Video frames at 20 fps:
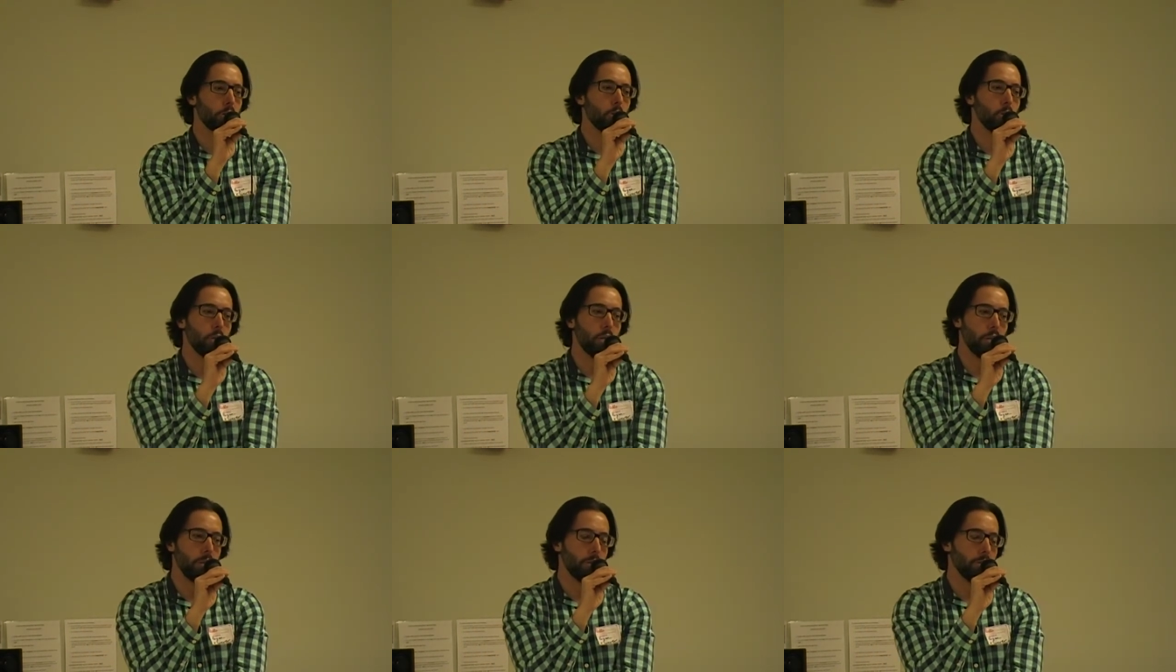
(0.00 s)
You'll
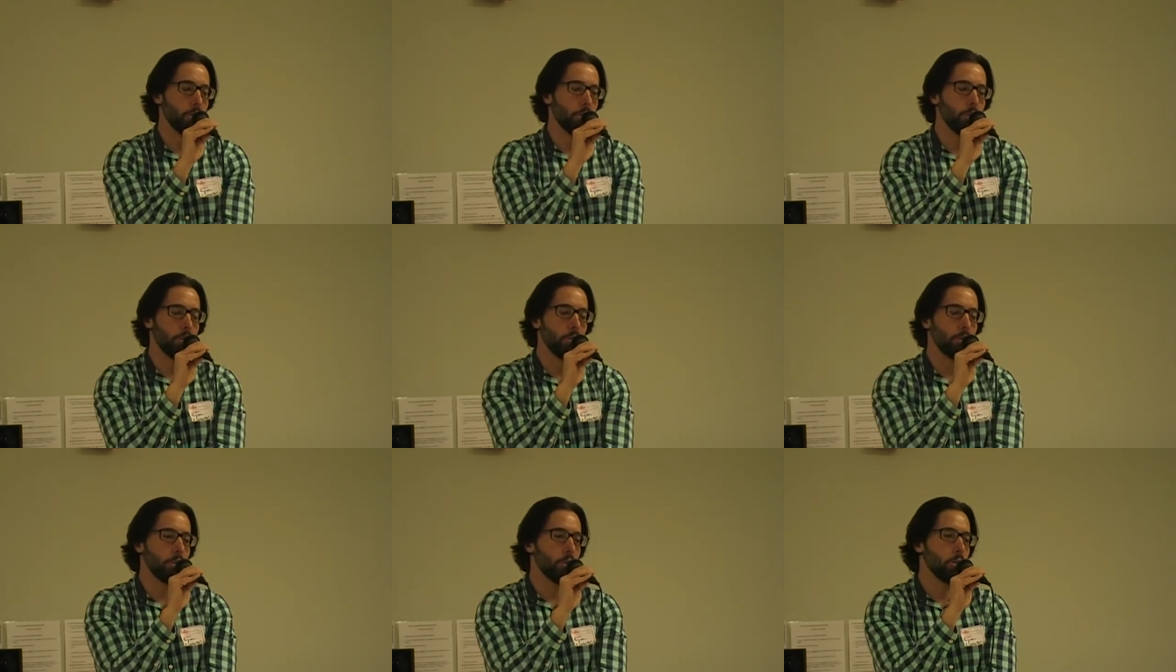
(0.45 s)
get, you,
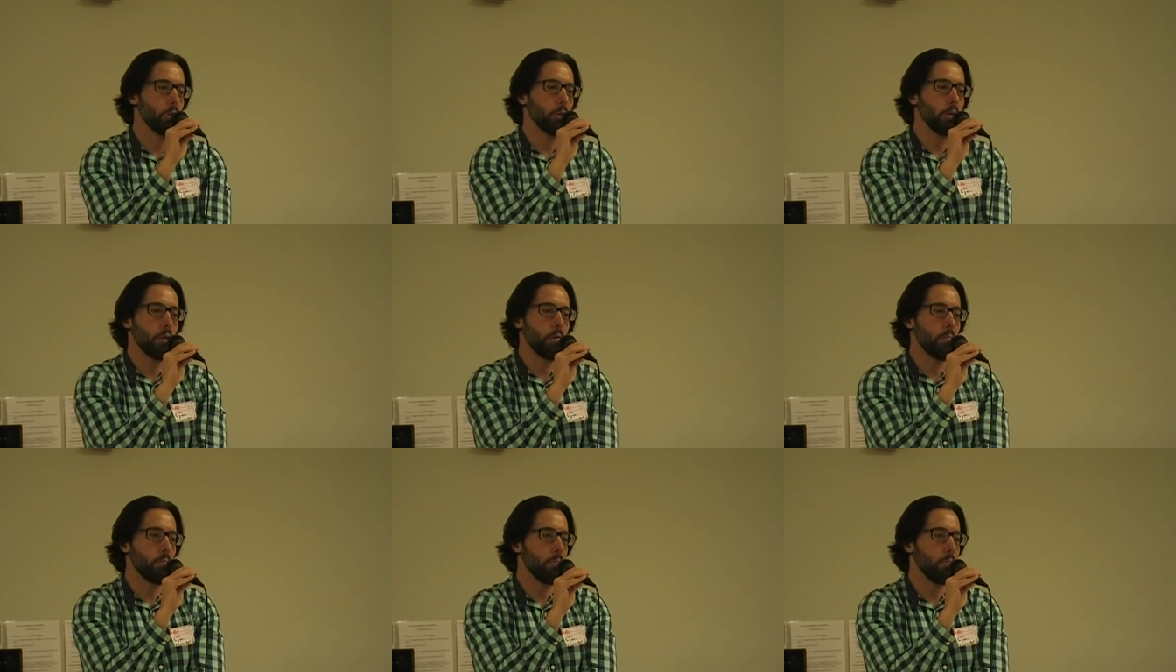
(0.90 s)
you still
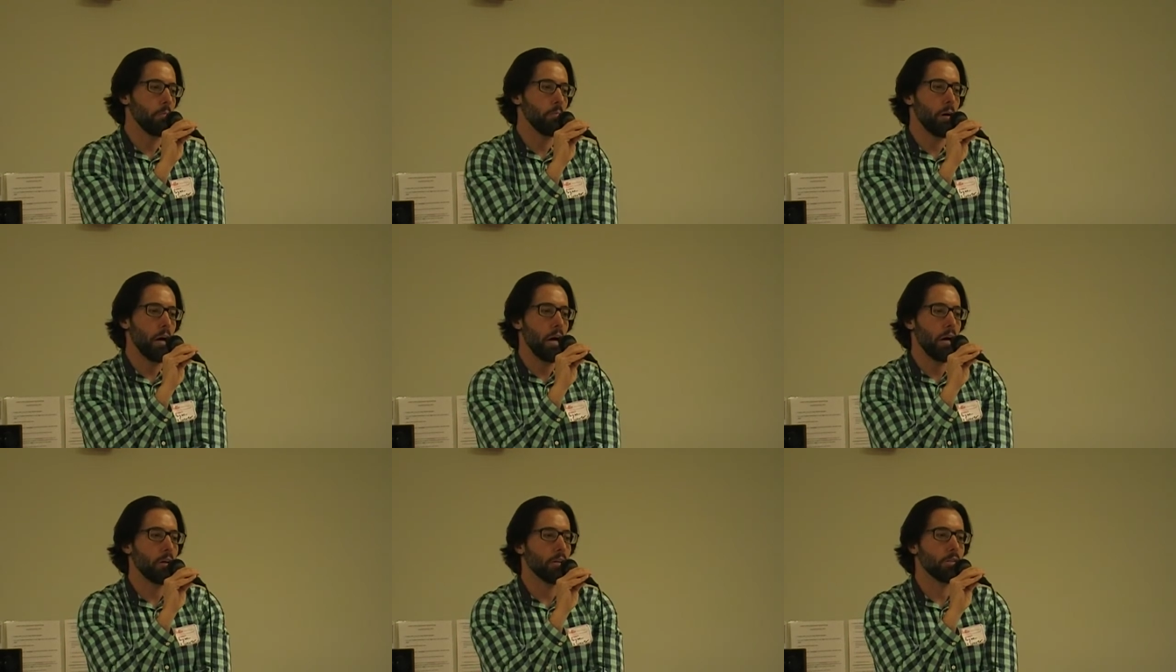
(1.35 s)
get
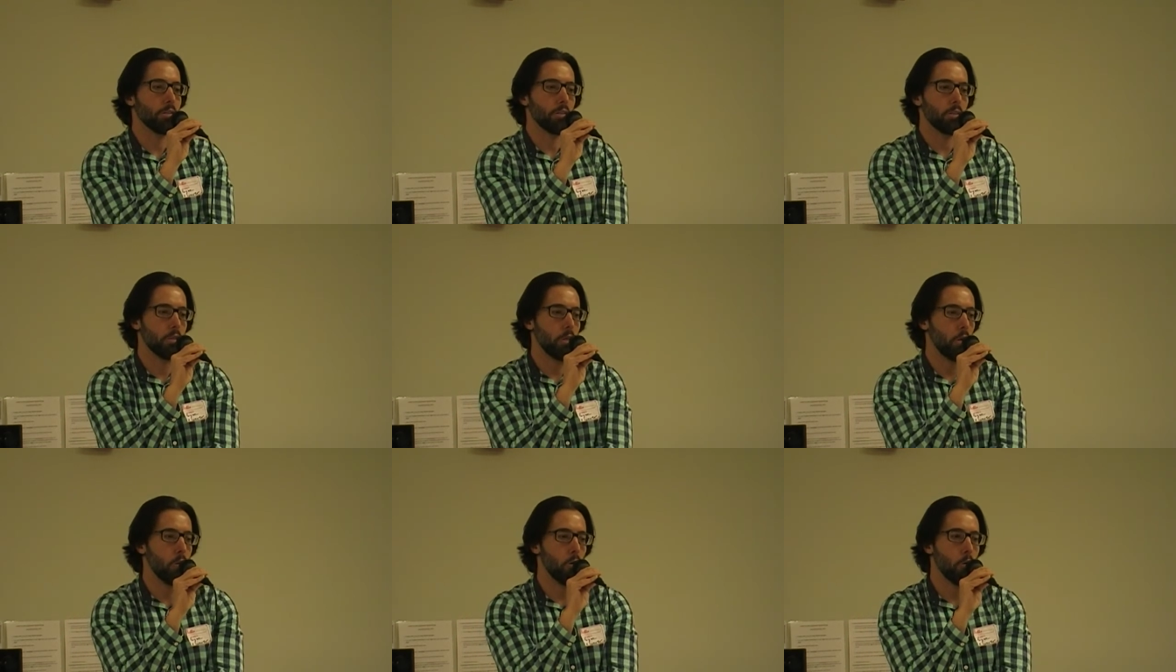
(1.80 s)

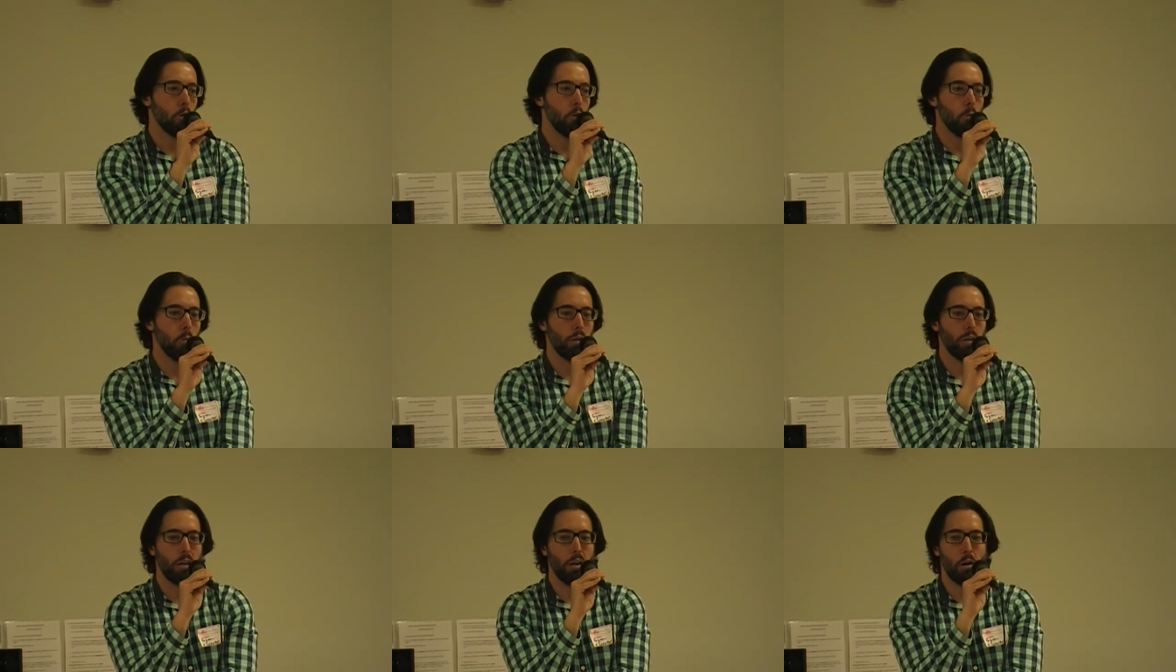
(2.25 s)
biologists in a
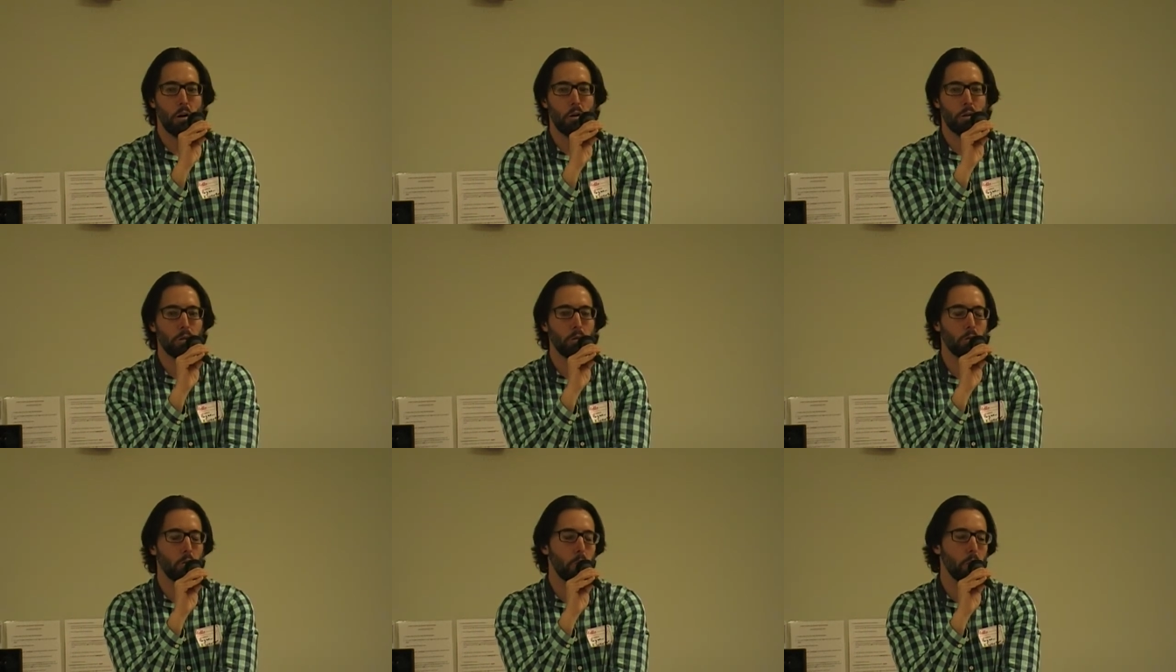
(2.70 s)
room and they
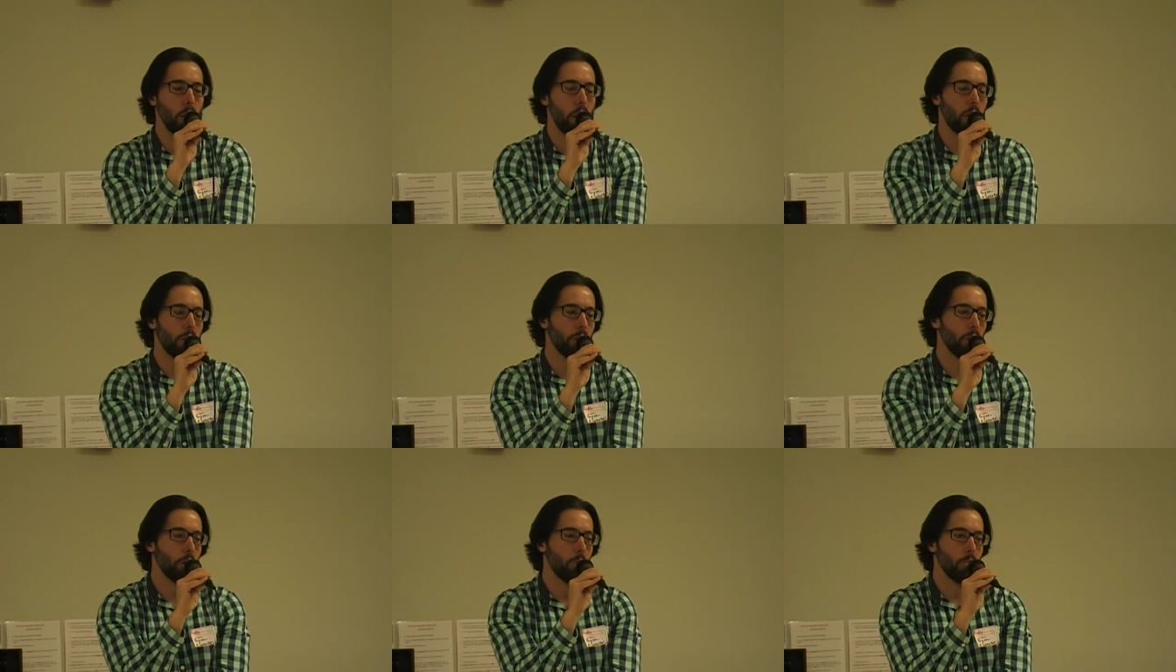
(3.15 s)
argue
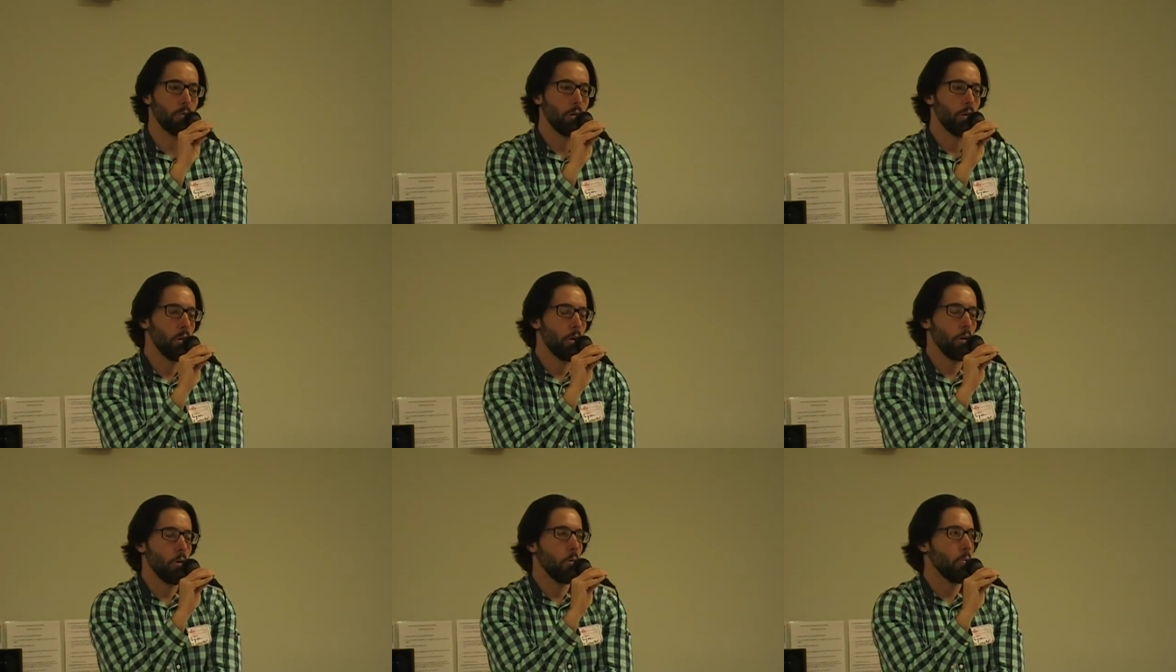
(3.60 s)
about um,
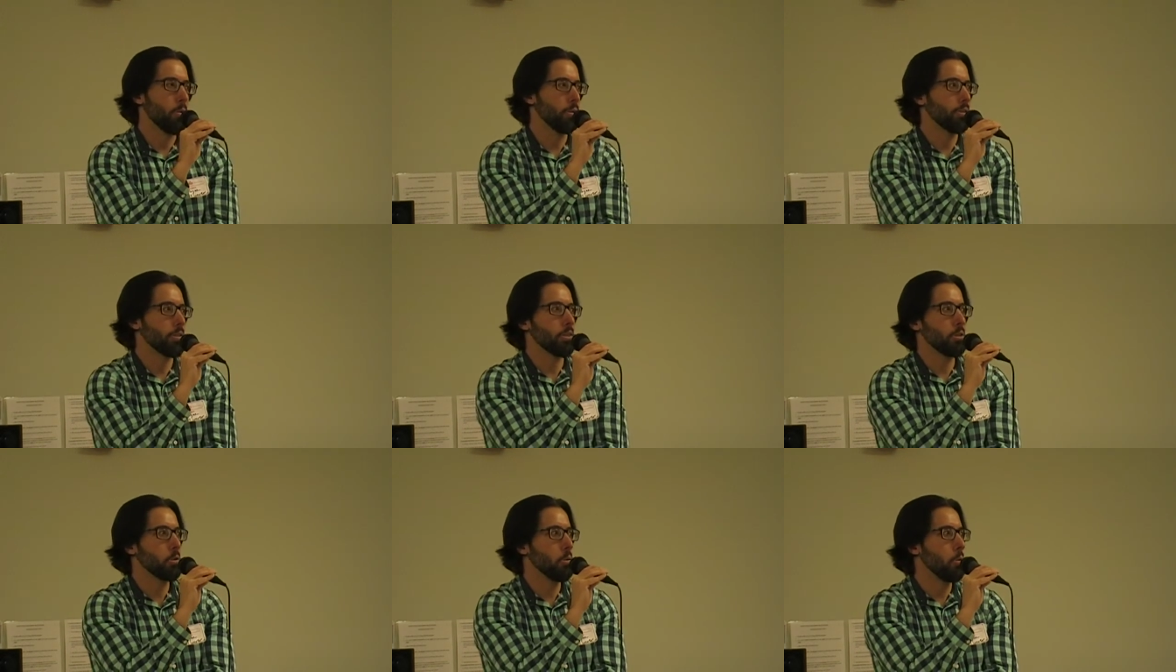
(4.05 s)
what's
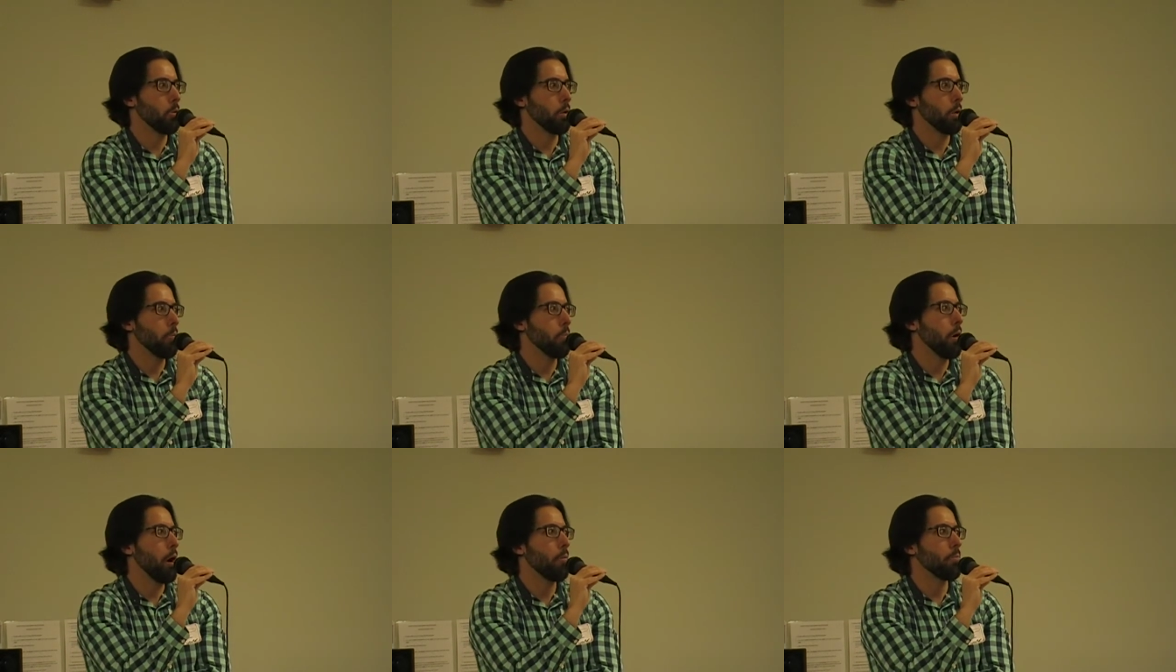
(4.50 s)
controlling
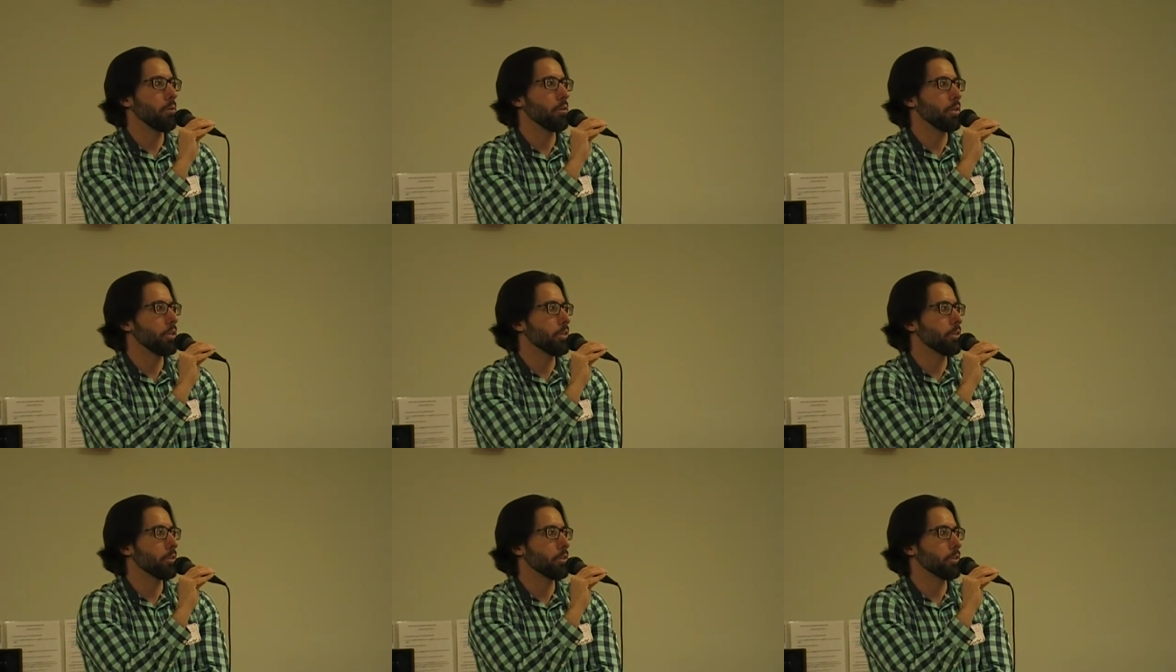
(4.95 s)
a
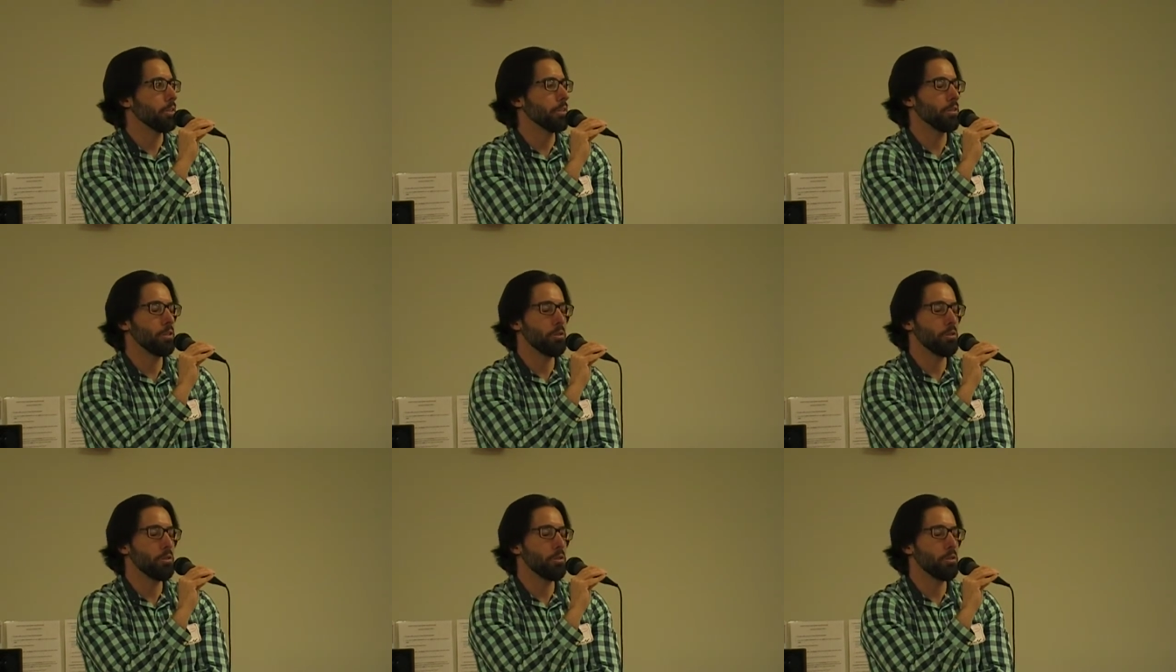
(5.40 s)
population. And